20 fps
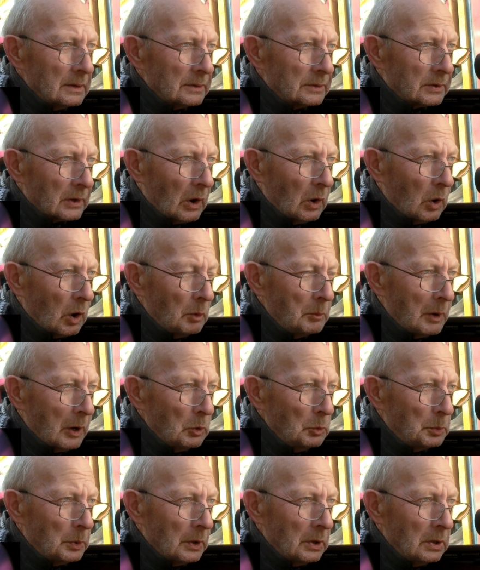So I'm
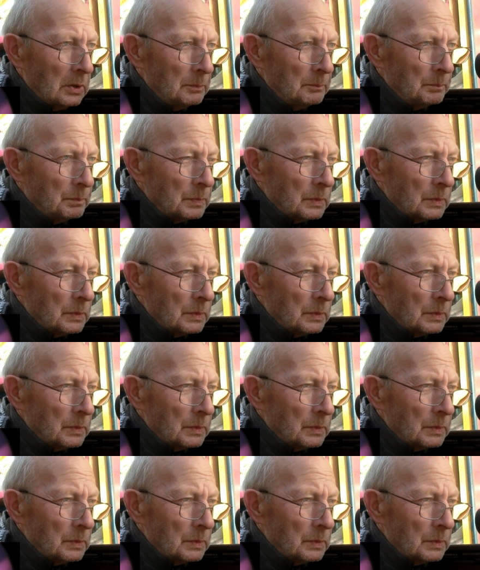hoping